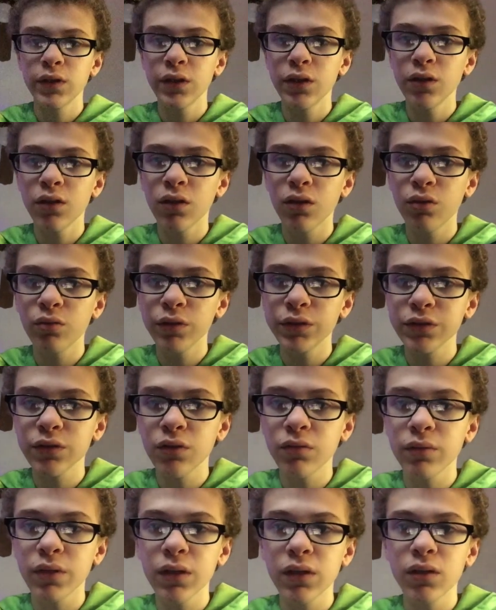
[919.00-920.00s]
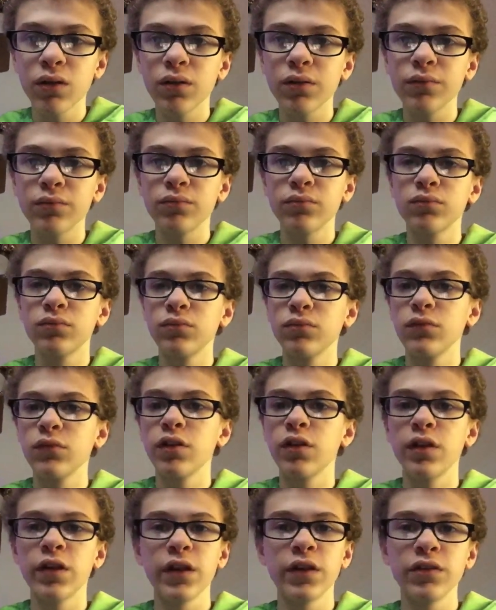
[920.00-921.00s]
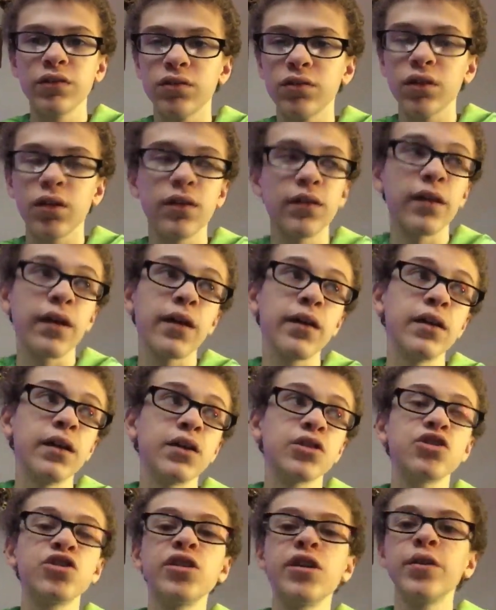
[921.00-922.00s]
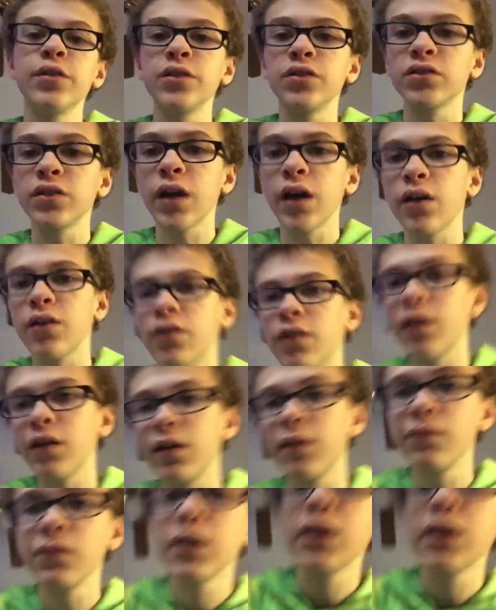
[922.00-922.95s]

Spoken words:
Yo, what's going on? Today's Sunday, yesterday was Saturday.